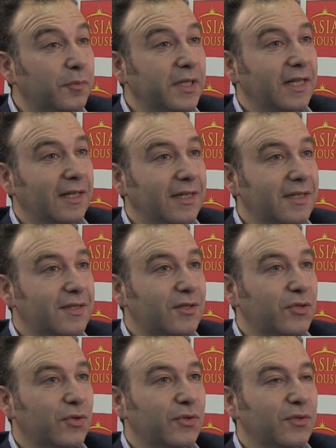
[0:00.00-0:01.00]
Middle
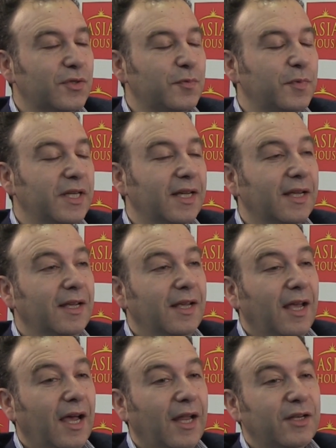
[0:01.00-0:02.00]
East, so to speak.
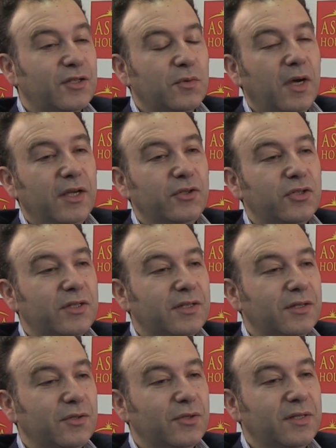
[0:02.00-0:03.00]
And it's quite
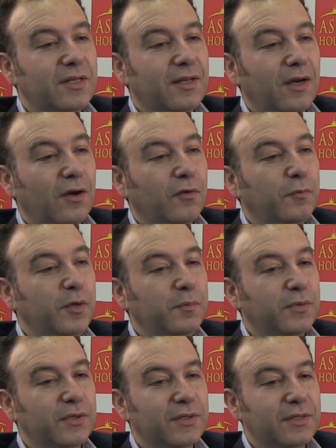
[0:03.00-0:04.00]
interesting to see that a lot of
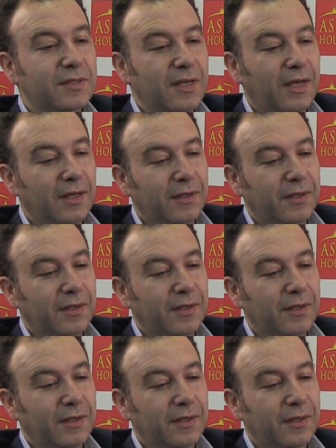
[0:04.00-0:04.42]
people's